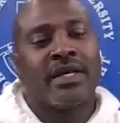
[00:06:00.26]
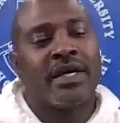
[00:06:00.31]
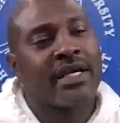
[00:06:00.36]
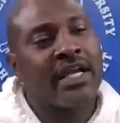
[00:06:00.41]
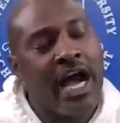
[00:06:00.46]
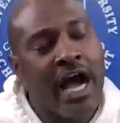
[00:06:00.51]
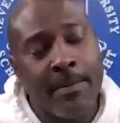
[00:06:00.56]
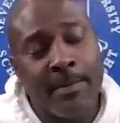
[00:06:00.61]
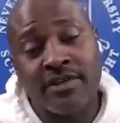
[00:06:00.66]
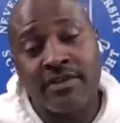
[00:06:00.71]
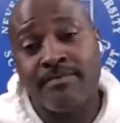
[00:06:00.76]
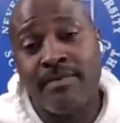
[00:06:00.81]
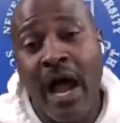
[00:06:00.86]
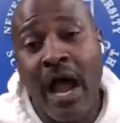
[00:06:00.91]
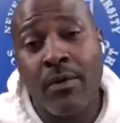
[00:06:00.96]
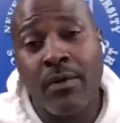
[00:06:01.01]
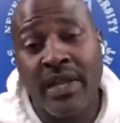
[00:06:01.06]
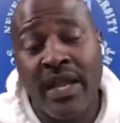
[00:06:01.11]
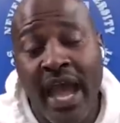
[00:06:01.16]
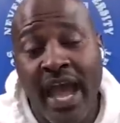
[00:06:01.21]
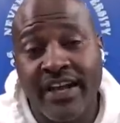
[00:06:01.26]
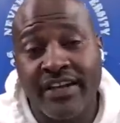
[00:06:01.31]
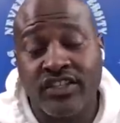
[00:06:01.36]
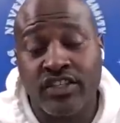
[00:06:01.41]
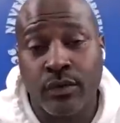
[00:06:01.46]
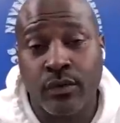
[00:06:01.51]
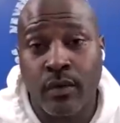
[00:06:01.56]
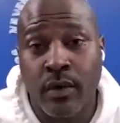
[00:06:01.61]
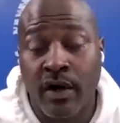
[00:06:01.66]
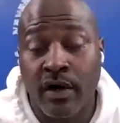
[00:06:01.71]
the comments. My
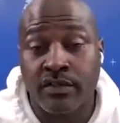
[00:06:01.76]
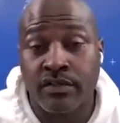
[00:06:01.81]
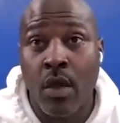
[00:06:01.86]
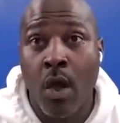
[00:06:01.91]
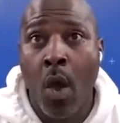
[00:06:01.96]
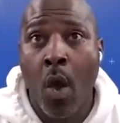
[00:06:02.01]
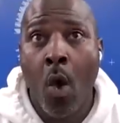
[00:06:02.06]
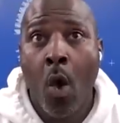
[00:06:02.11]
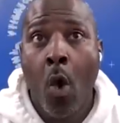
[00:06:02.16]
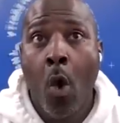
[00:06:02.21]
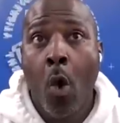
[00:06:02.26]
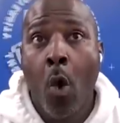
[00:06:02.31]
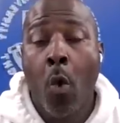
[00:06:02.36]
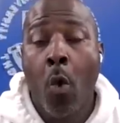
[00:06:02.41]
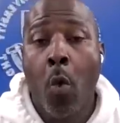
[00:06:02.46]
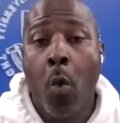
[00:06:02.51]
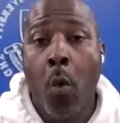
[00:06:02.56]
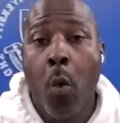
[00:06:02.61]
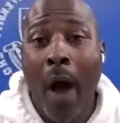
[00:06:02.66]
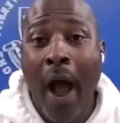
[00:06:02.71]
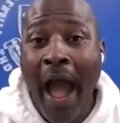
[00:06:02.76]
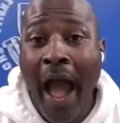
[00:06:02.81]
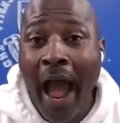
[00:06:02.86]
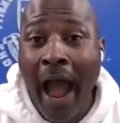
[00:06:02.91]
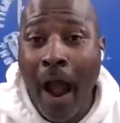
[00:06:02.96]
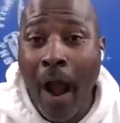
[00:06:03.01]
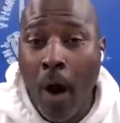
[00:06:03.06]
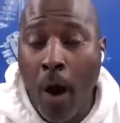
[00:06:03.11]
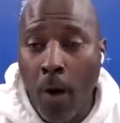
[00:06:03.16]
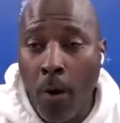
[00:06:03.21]
reaction was,
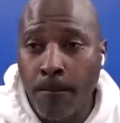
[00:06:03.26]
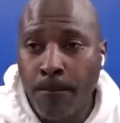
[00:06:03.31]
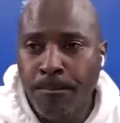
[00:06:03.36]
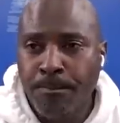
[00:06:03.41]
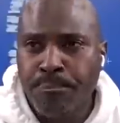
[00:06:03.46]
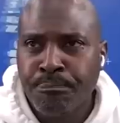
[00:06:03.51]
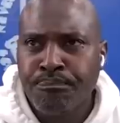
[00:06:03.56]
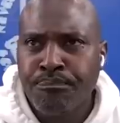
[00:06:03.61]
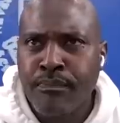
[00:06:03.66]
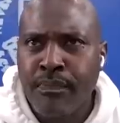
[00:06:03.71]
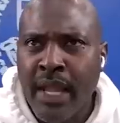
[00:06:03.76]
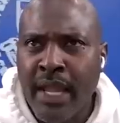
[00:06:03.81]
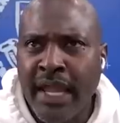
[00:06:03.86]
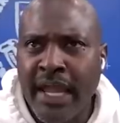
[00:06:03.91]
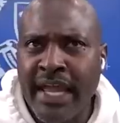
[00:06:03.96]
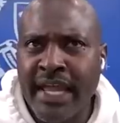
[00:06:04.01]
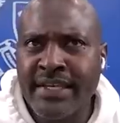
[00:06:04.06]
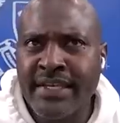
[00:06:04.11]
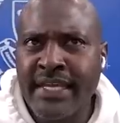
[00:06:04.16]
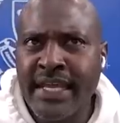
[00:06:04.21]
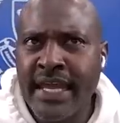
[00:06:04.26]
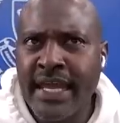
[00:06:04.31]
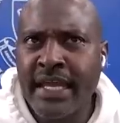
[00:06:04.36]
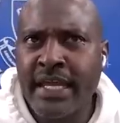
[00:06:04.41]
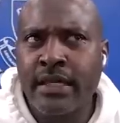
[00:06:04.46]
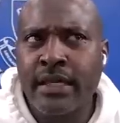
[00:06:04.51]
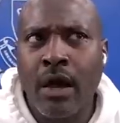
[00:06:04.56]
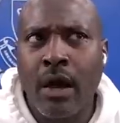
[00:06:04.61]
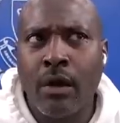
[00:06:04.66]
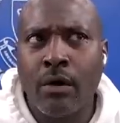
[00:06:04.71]
wow. It
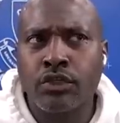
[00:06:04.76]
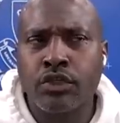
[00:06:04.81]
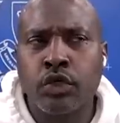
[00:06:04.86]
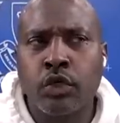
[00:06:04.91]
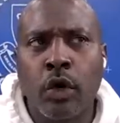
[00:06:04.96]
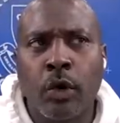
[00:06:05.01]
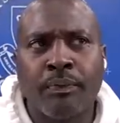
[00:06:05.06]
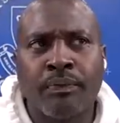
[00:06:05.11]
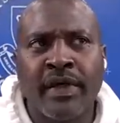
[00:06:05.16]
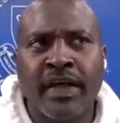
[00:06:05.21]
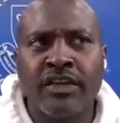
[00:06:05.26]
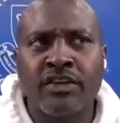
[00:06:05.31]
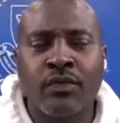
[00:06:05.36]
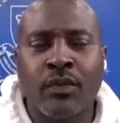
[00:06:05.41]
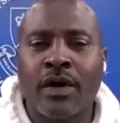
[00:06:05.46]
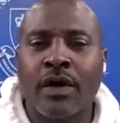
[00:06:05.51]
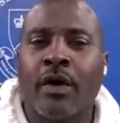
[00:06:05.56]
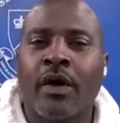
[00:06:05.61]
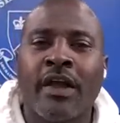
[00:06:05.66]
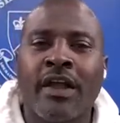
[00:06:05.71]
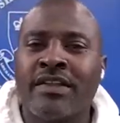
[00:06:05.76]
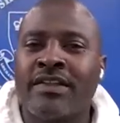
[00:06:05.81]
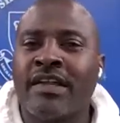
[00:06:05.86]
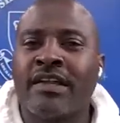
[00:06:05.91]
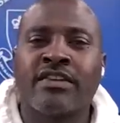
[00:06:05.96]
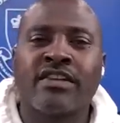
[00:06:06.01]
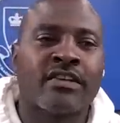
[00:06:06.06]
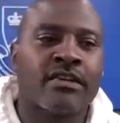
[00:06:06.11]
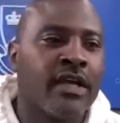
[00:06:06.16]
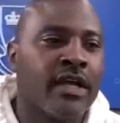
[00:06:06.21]
did go to a place where, is
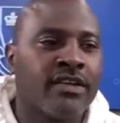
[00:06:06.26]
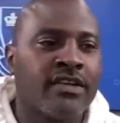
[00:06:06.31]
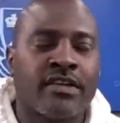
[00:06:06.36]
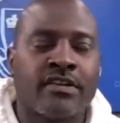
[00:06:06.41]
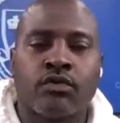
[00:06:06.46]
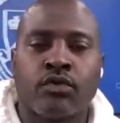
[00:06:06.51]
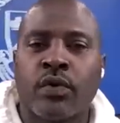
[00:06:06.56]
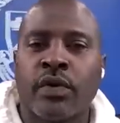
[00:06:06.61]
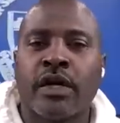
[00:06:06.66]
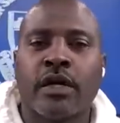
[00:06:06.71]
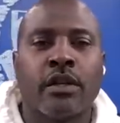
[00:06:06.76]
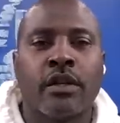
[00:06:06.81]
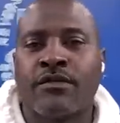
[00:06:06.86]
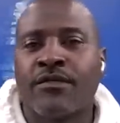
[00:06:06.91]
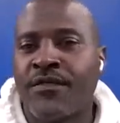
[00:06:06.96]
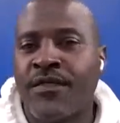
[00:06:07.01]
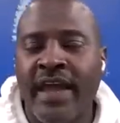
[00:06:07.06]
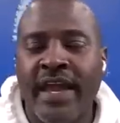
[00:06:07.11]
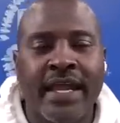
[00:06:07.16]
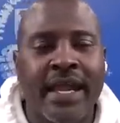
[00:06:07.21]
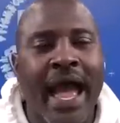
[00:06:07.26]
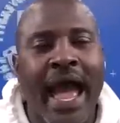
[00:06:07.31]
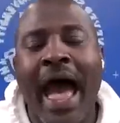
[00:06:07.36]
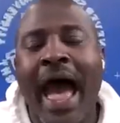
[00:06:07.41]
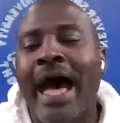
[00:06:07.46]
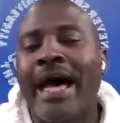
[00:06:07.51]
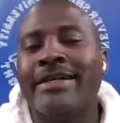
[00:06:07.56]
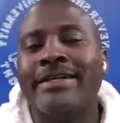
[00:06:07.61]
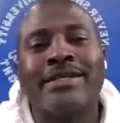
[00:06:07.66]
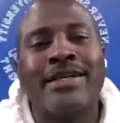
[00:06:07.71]
this real or fake?
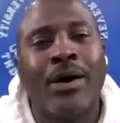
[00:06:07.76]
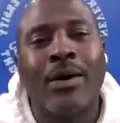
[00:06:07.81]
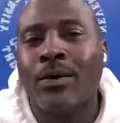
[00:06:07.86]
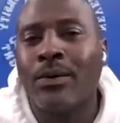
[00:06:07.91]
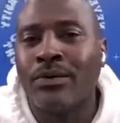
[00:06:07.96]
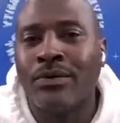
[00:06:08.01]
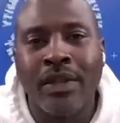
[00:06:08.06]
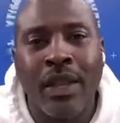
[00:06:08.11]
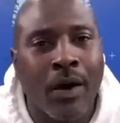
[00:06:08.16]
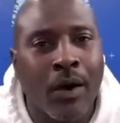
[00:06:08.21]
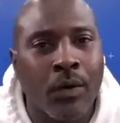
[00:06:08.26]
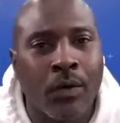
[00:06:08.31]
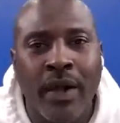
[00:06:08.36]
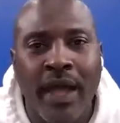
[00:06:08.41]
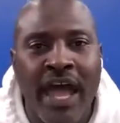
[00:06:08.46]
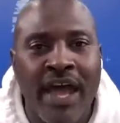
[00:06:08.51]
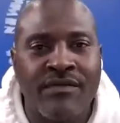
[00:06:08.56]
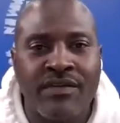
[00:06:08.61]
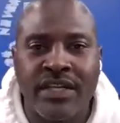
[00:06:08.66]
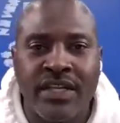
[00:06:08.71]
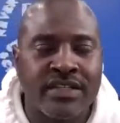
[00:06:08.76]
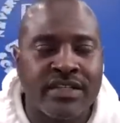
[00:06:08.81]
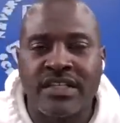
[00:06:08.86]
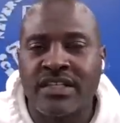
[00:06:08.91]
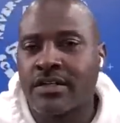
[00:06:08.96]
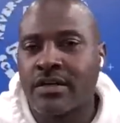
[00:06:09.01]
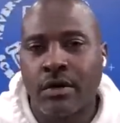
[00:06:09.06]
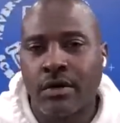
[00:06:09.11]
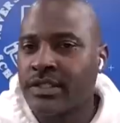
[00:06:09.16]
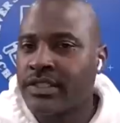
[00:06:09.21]
I don't know. Evidence
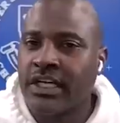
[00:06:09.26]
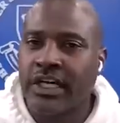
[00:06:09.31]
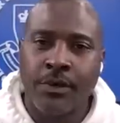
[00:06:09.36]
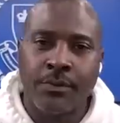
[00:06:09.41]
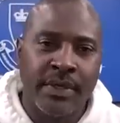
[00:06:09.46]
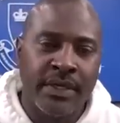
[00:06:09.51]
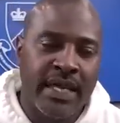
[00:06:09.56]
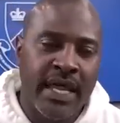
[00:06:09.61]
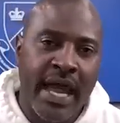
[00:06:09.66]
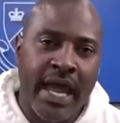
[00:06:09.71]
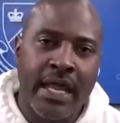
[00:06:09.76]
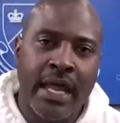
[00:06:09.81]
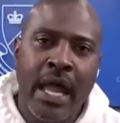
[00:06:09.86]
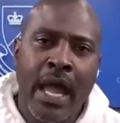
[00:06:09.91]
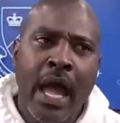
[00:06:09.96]
is going to tell me that.